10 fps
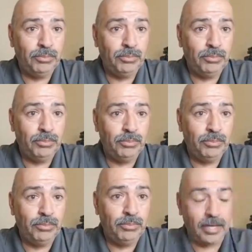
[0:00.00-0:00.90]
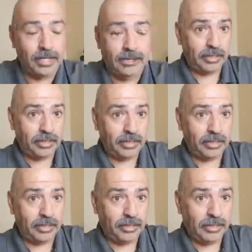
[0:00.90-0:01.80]
Good luck.
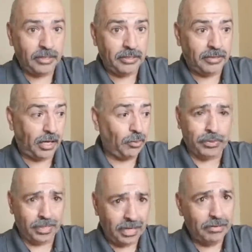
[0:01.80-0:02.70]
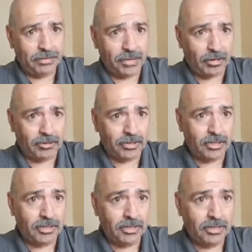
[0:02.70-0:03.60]
They don't believe in phones.
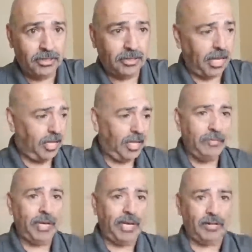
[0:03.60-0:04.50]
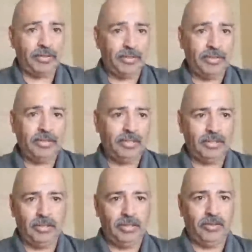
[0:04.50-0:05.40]
They email.
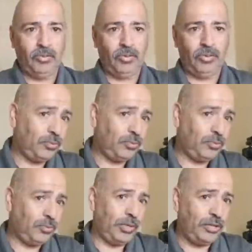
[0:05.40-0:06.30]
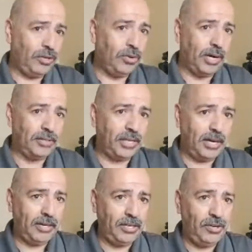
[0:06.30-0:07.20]
Notice when you go out there
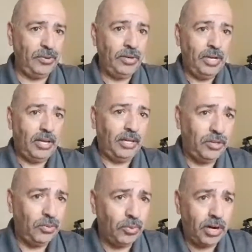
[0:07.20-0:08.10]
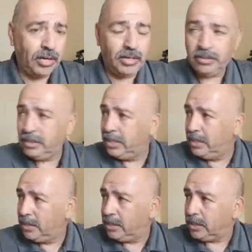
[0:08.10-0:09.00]
and you want to
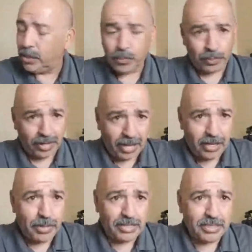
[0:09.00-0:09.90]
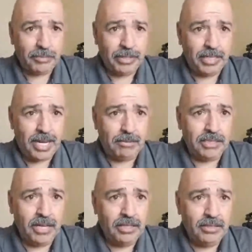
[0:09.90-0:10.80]
complain about something in
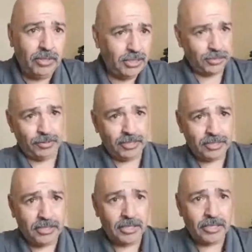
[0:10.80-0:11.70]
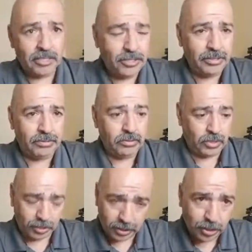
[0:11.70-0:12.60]
Amazon, what's the first thing they're going to do? They're
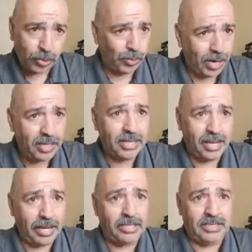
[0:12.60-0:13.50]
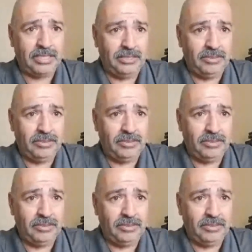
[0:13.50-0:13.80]
going to create a case.